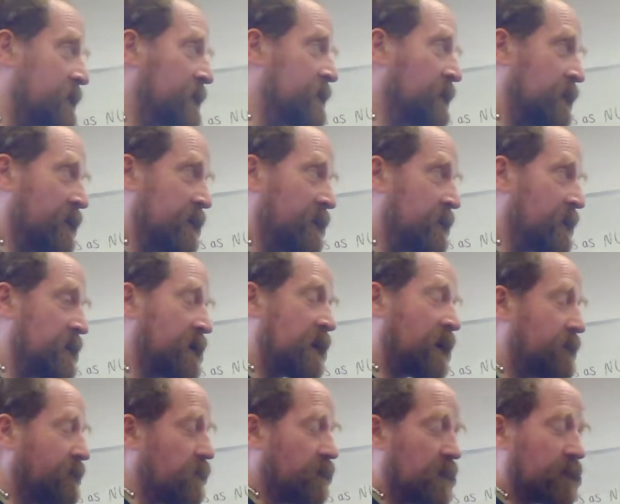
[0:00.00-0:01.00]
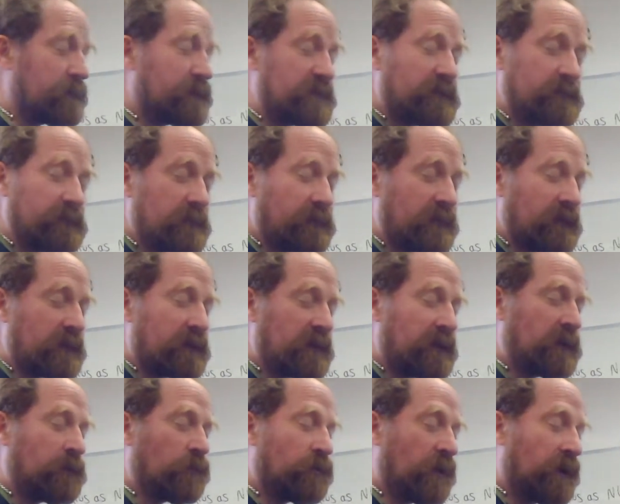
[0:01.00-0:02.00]
and the cover-ups. The fact
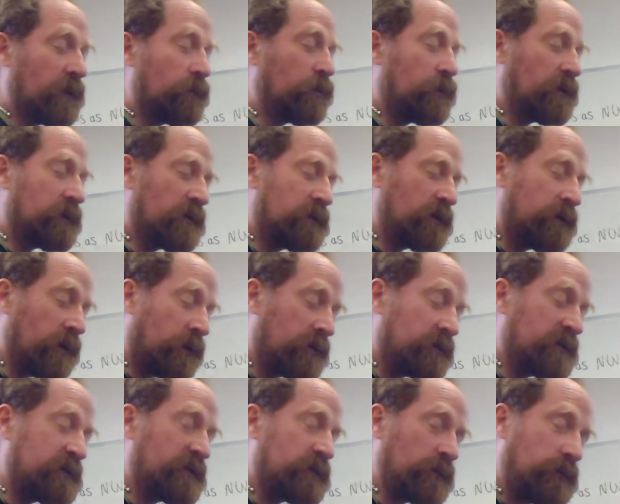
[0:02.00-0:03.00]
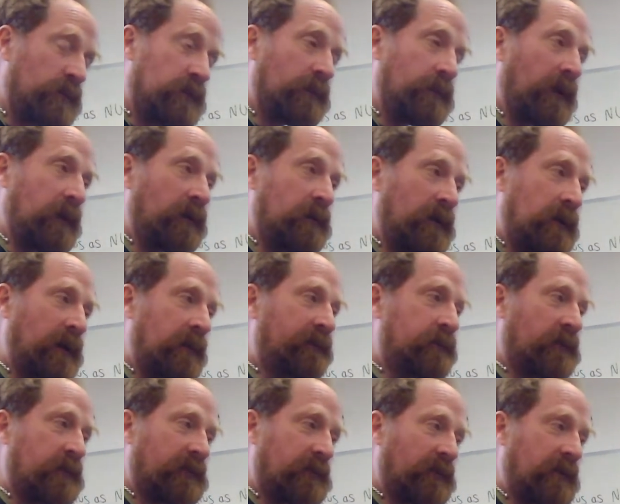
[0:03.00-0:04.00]
they will not talk about the
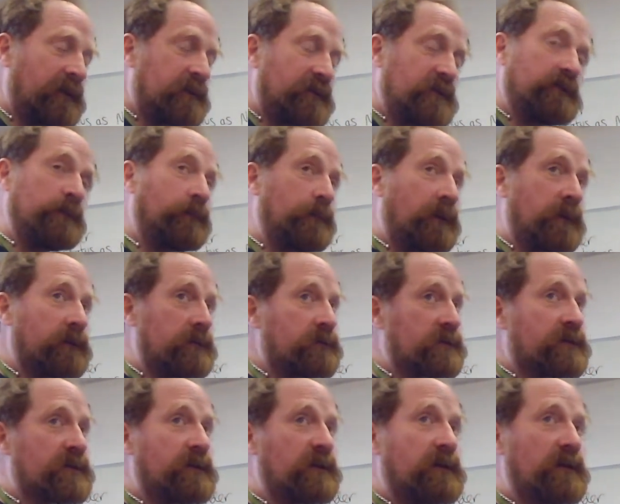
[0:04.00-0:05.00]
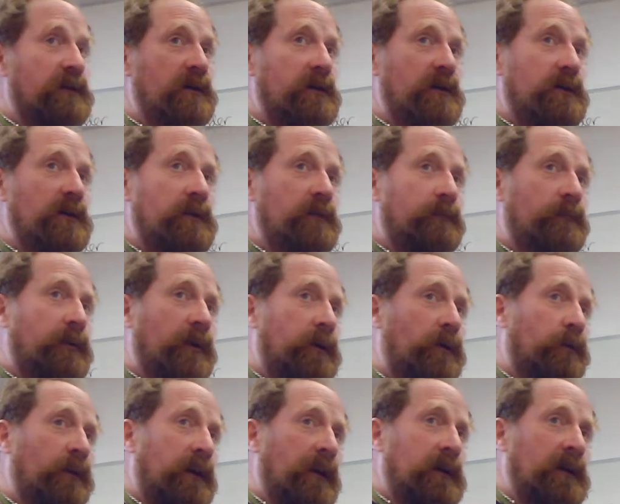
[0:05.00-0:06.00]
level of threat still posed by
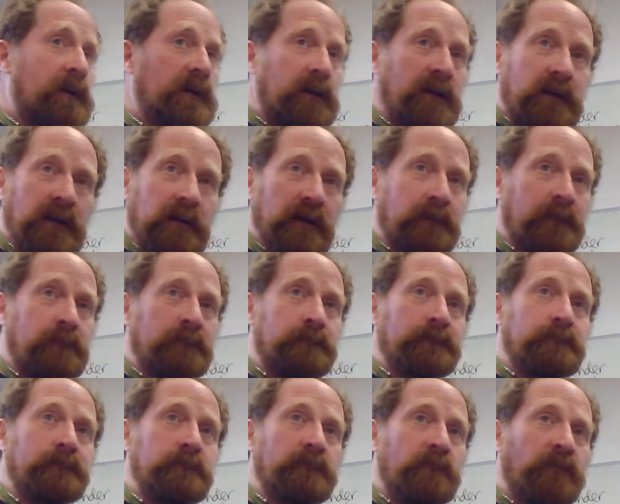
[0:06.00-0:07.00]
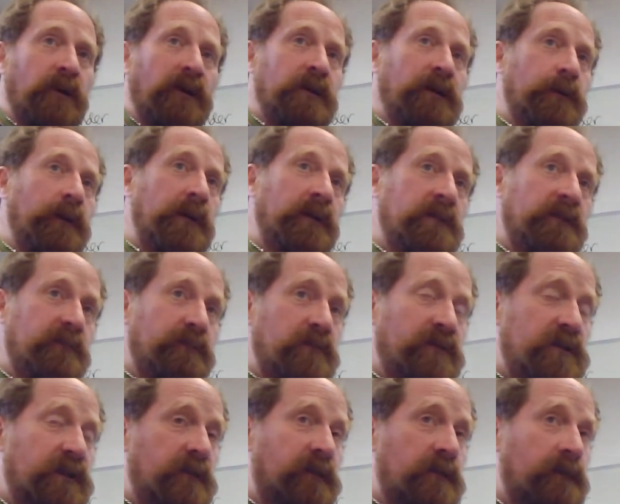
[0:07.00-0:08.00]
all that leaking radioactive
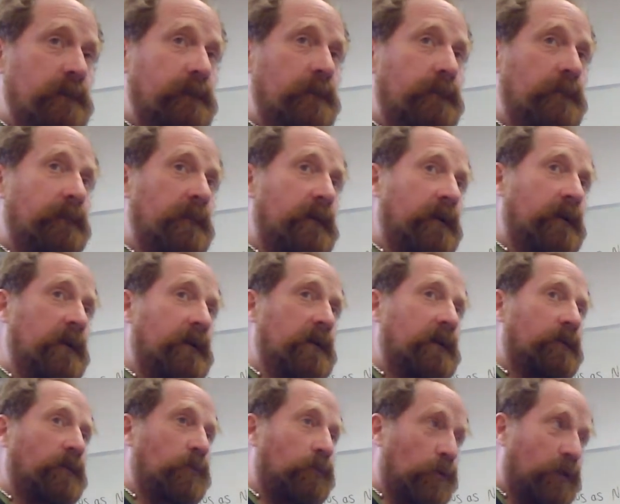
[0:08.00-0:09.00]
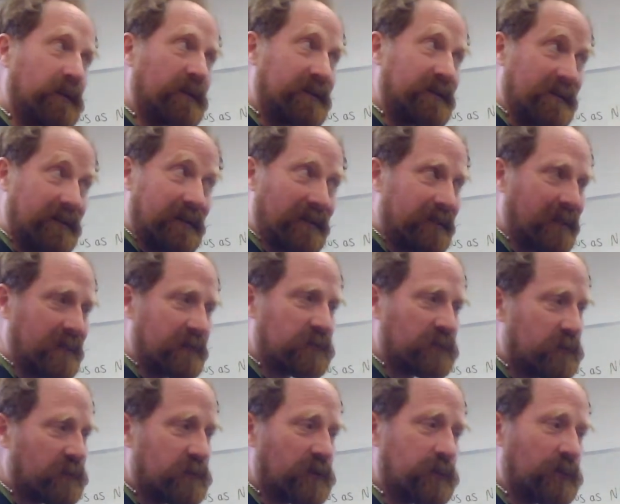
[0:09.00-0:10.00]
material. What is it
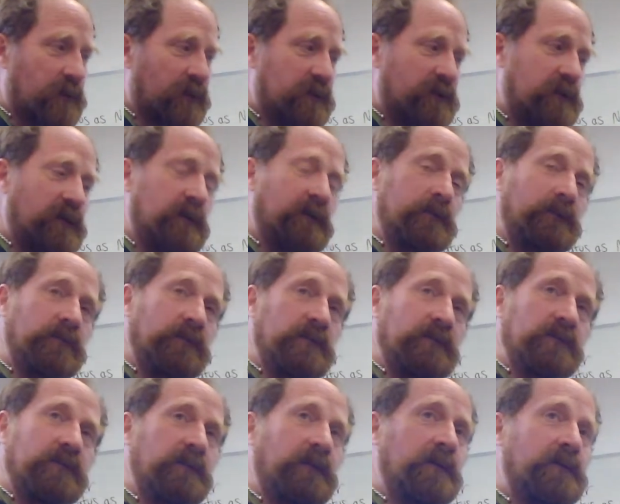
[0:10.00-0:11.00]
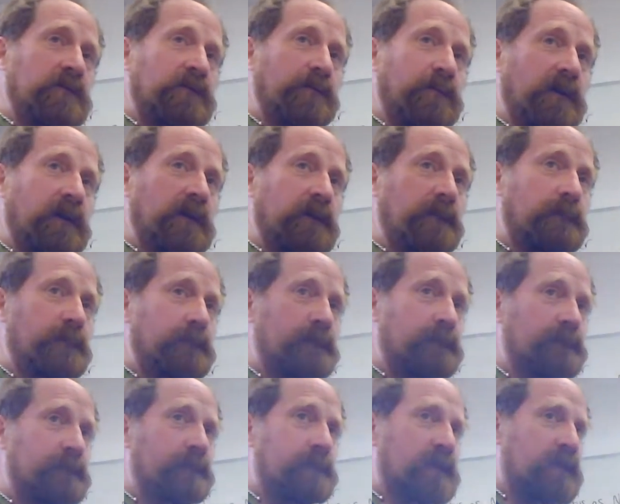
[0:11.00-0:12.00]
actually doing to the oceans around Japan?
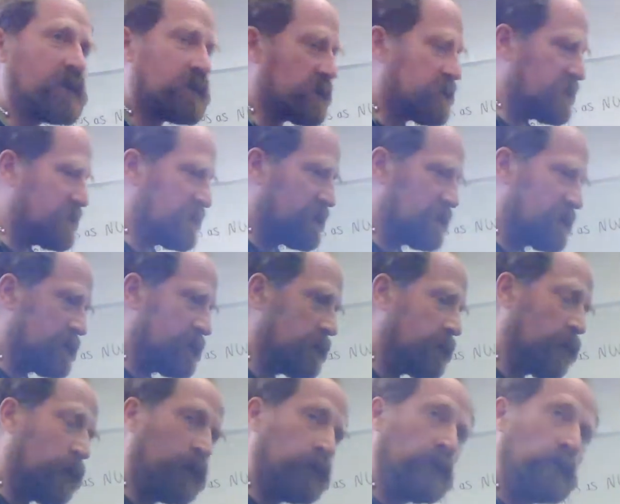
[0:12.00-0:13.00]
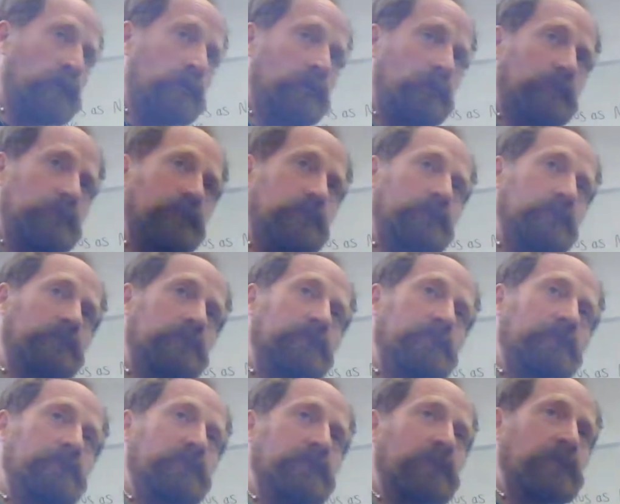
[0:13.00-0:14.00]
It's just a
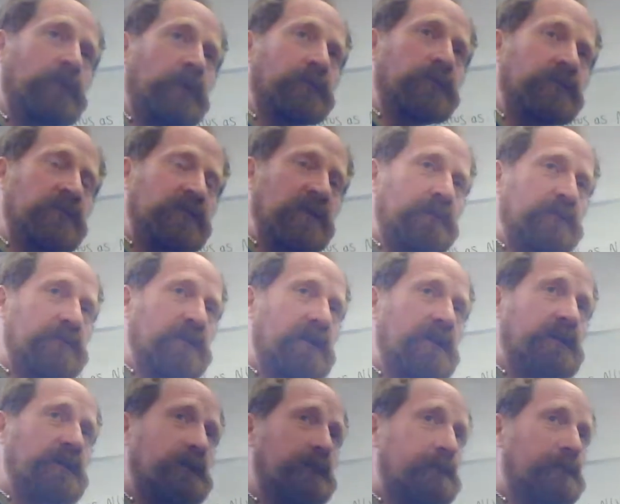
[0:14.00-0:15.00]
non-subject.